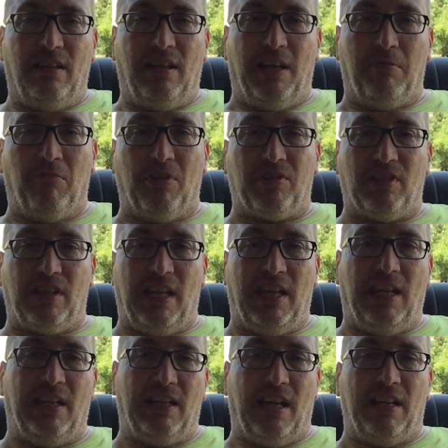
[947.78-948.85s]
And once
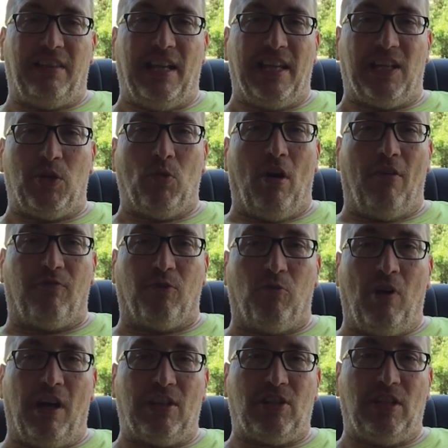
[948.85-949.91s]
again, I thank you all for
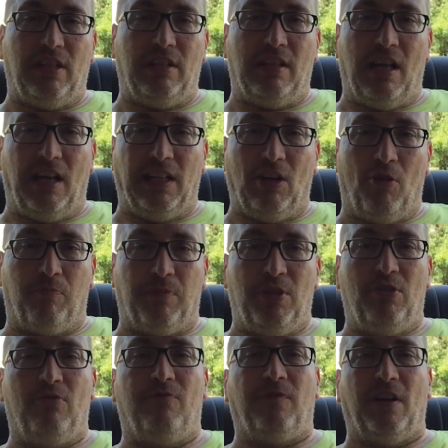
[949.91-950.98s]
watching. I hope
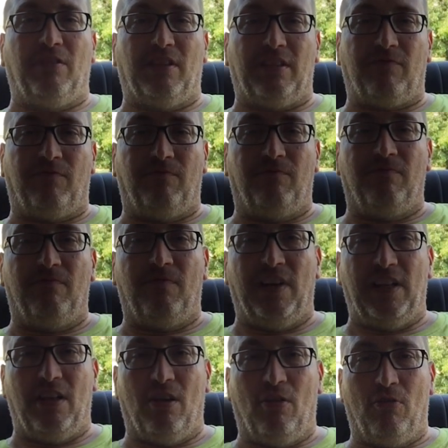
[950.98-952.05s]
you found this
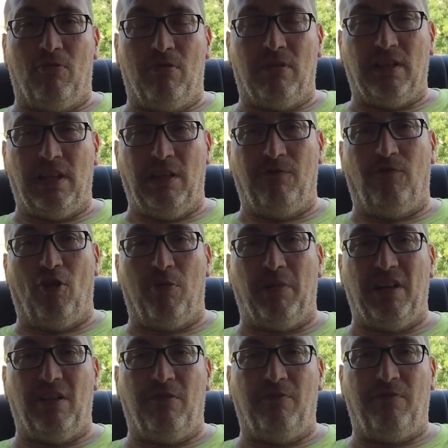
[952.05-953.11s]
video
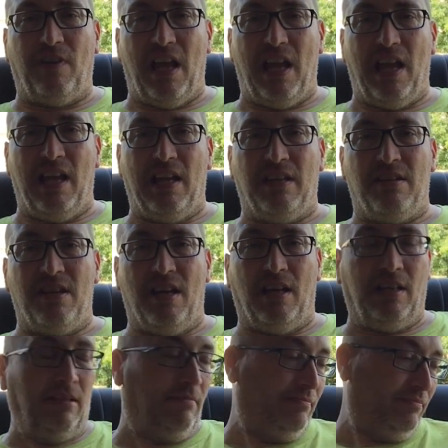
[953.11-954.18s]
informative, and
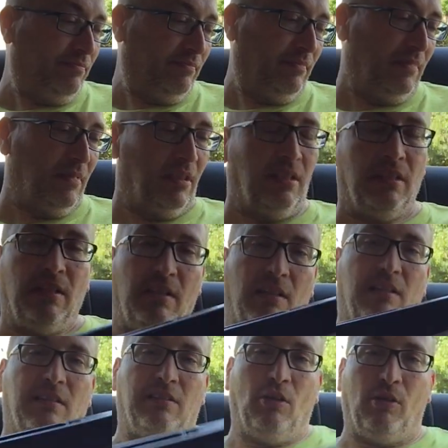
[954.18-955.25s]

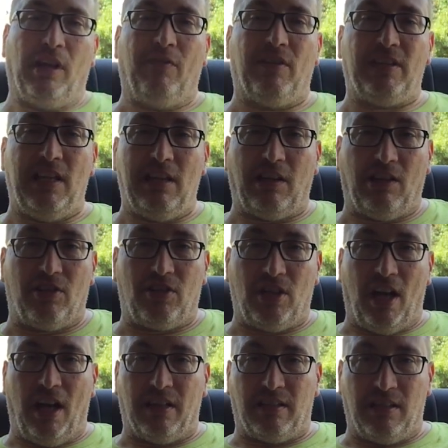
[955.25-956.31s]
go give a Tikka a
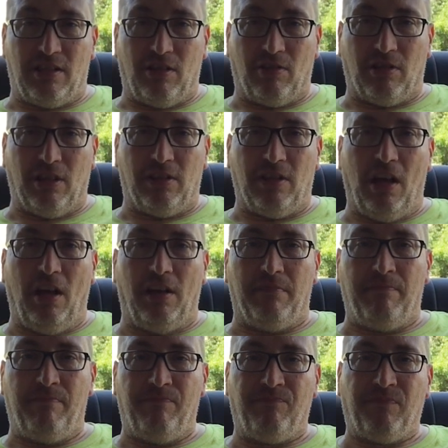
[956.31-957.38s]
shot, because they're a good gun.
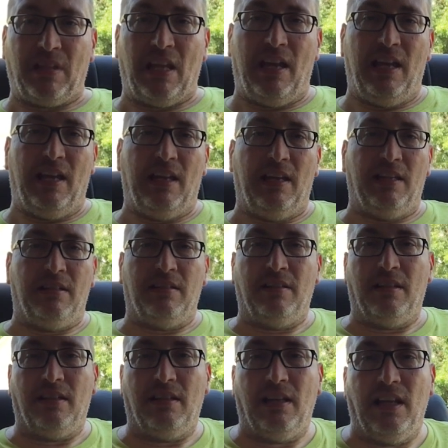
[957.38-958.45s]

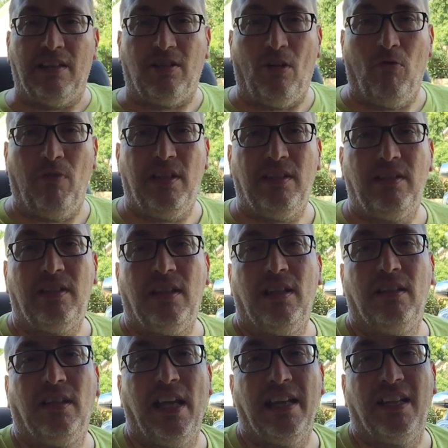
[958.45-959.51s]
And as always,
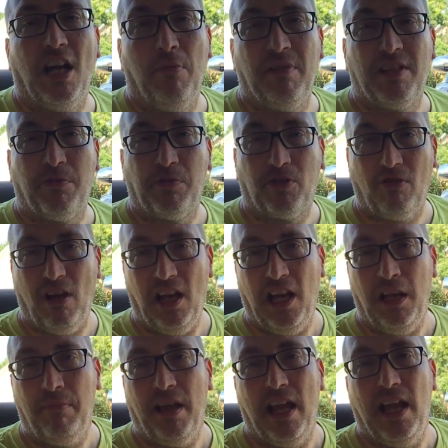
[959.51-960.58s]
like, comment,
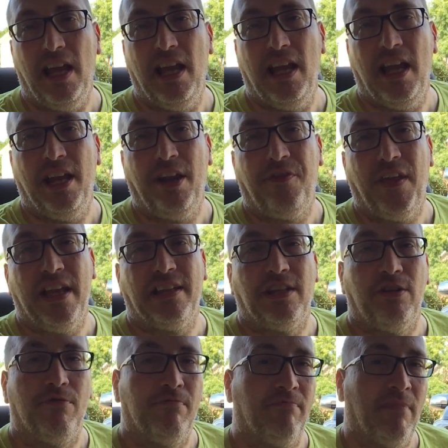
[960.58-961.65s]
subscribe, and a thank
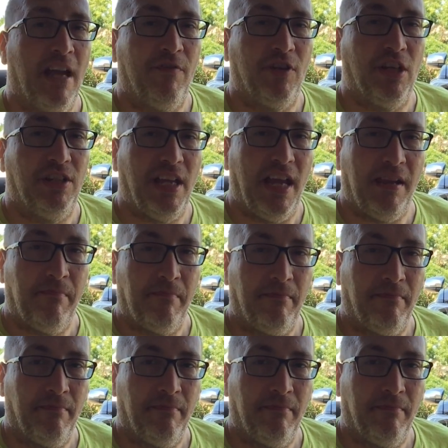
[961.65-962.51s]
you. Have a good day.